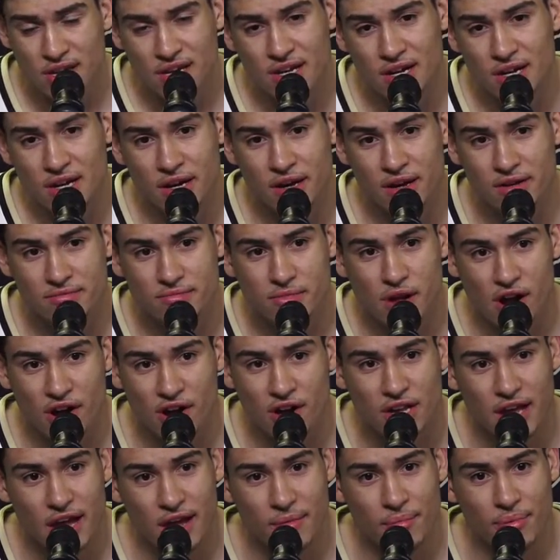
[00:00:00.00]
think
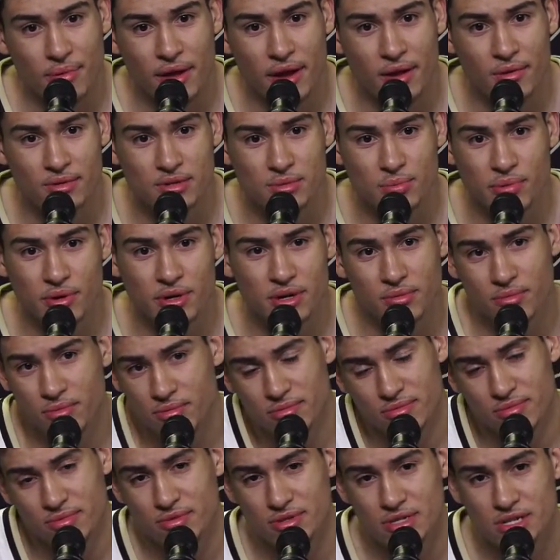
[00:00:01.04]
our game plan was
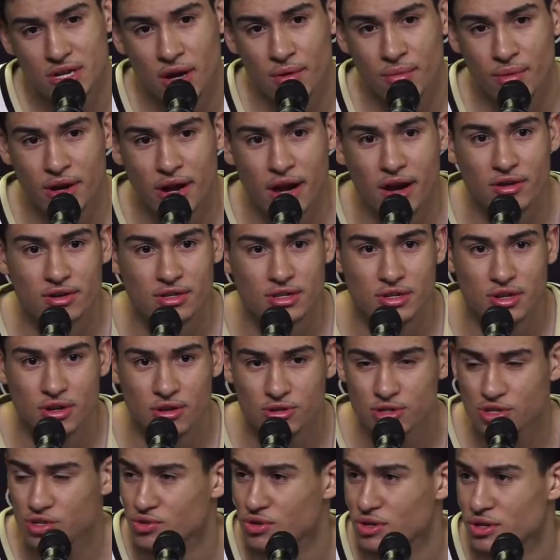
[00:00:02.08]
coming out, you
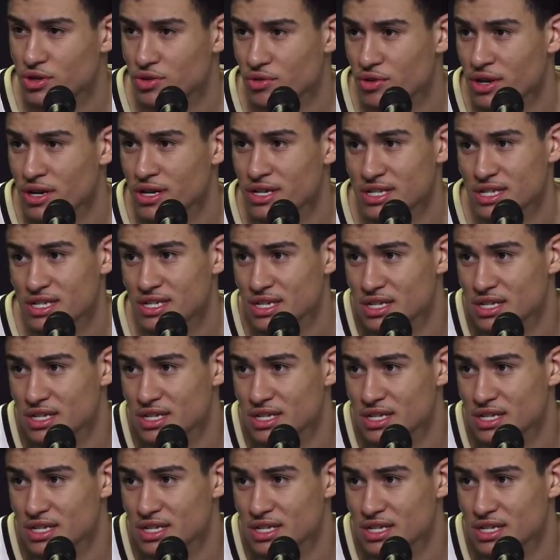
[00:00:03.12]
know, shooting threes.